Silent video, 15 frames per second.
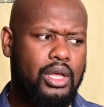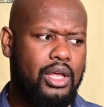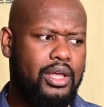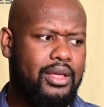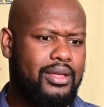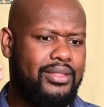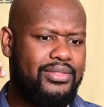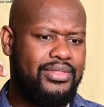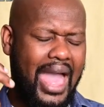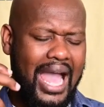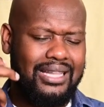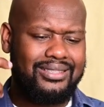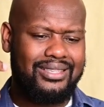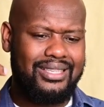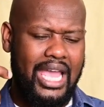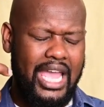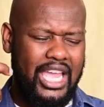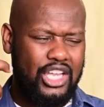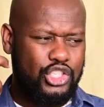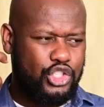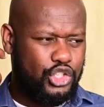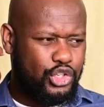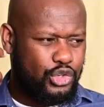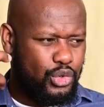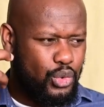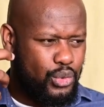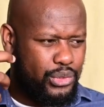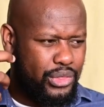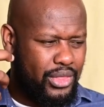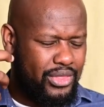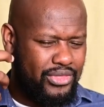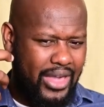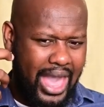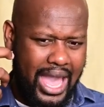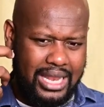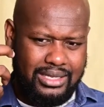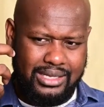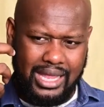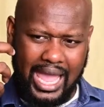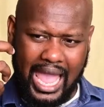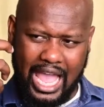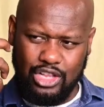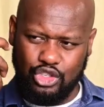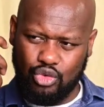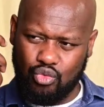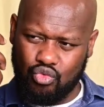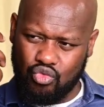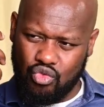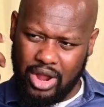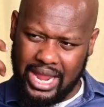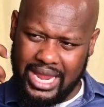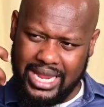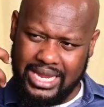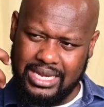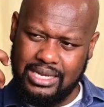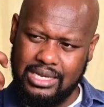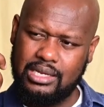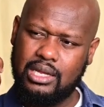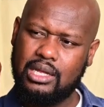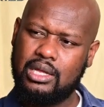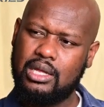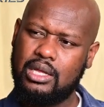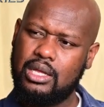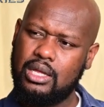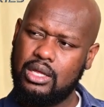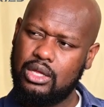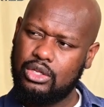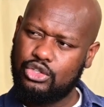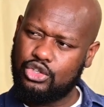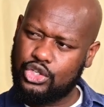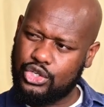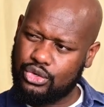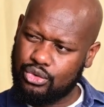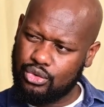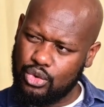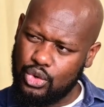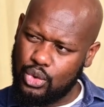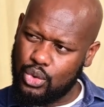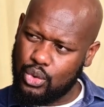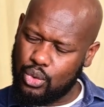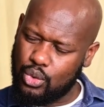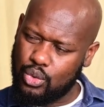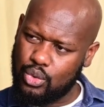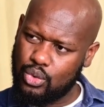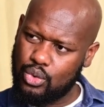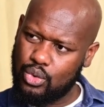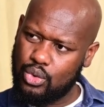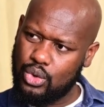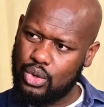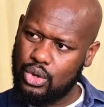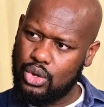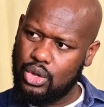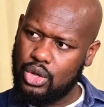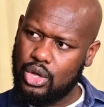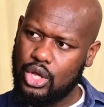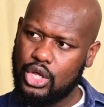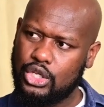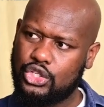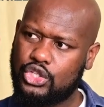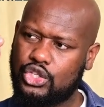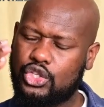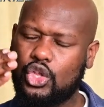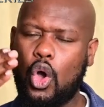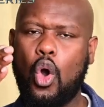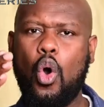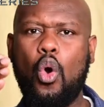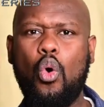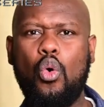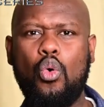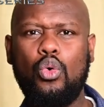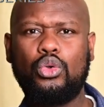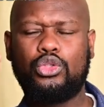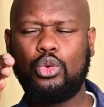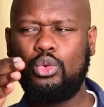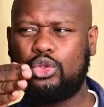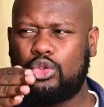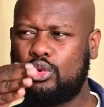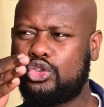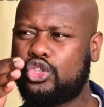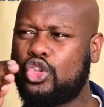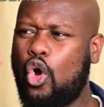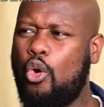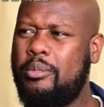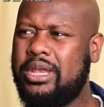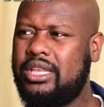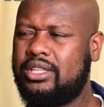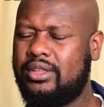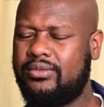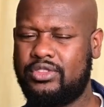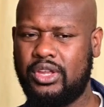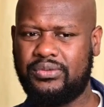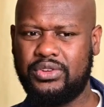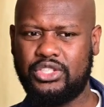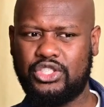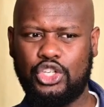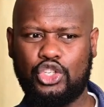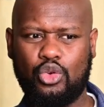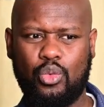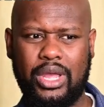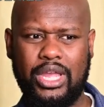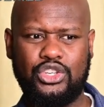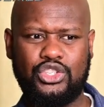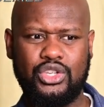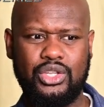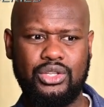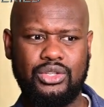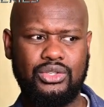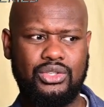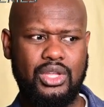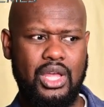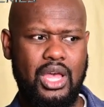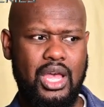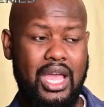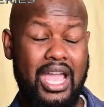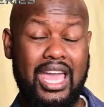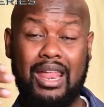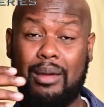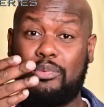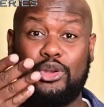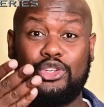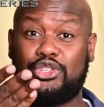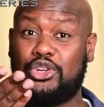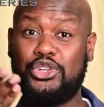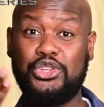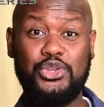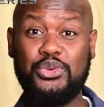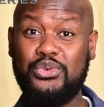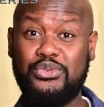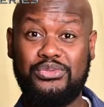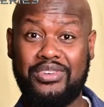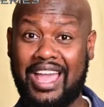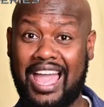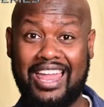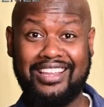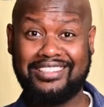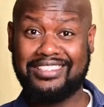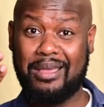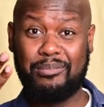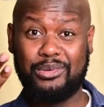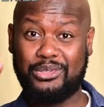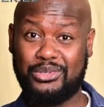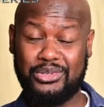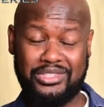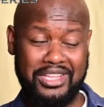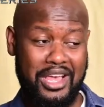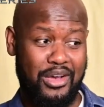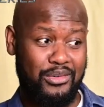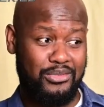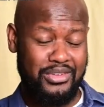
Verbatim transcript: that's a truth that has reigned true so through through so many di- different situations and i'm pretty sure you've had examples yourself